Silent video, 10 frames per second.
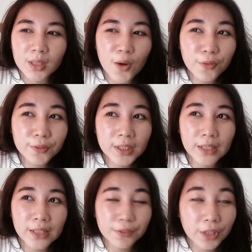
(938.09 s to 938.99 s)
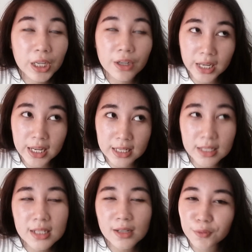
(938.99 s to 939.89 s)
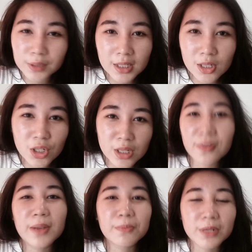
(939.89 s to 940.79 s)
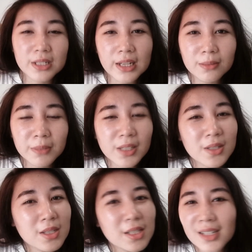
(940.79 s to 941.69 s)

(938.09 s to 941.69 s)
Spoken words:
Hopefully if there is, hopefully it's just 5%, because